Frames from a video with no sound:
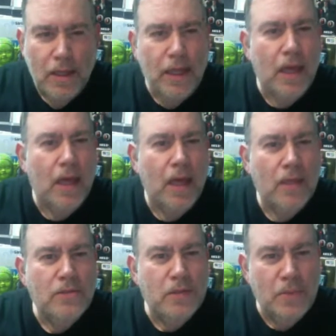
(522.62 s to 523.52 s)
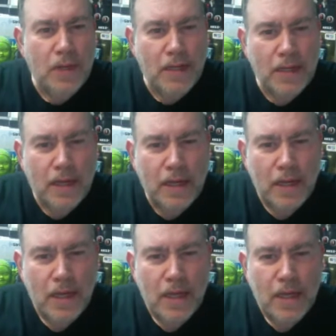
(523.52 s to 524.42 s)
Yeah, something like that.
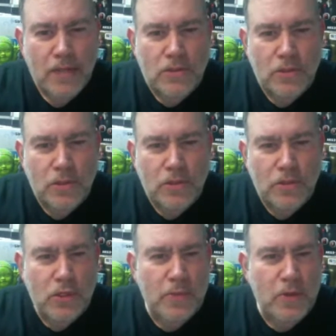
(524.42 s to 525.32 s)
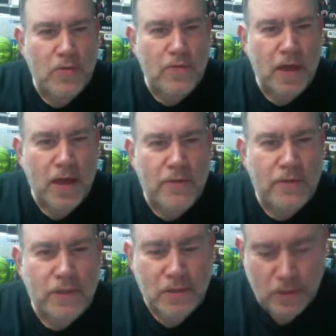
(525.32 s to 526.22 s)
He's doing Show Me Your Five
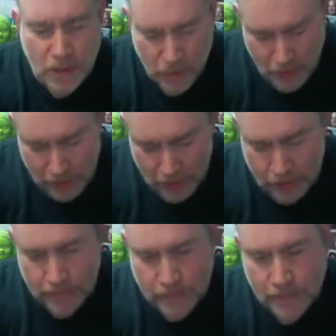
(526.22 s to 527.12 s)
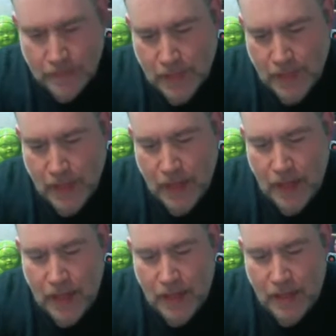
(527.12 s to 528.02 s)
singer-songwriters.
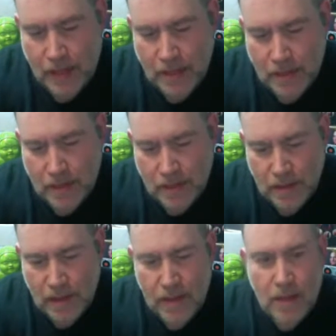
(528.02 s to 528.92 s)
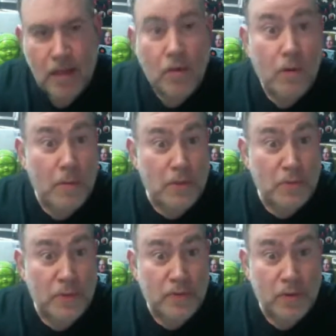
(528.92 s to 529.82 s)
And Robert
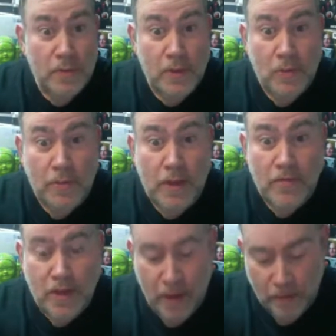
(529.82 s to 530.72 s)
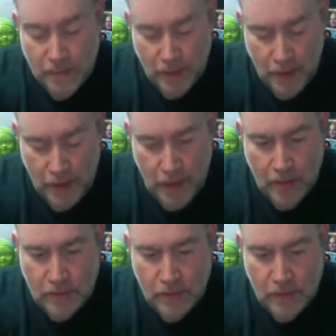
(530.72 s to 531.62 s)
Smith's going to be one of my five.
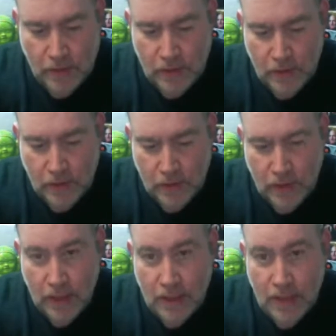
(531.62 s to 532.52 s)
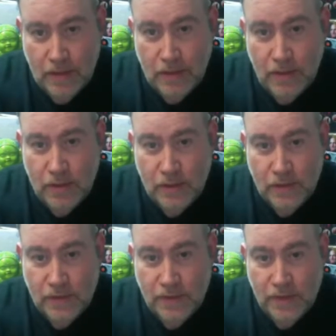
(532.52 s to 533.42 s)
So The Cure, and The Cure
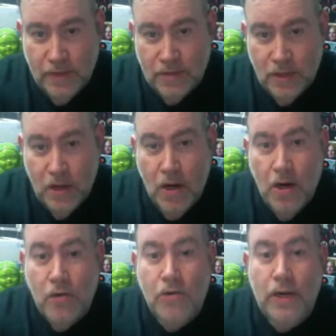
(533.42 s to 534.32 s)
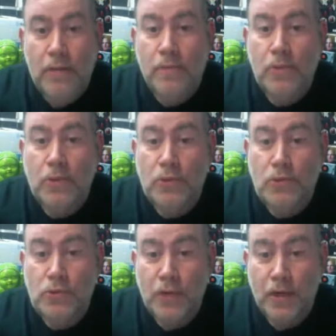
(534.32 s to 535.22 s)
is $7. Great
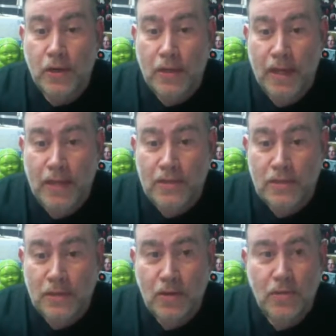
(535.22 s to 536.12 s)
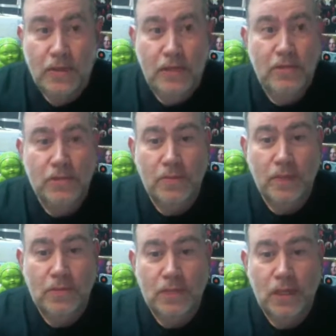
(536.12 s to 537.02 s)
blues record, Anson. Oh, thank you so
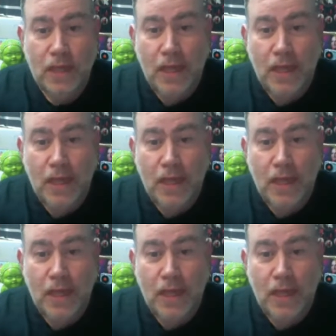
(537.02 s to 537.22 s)
much.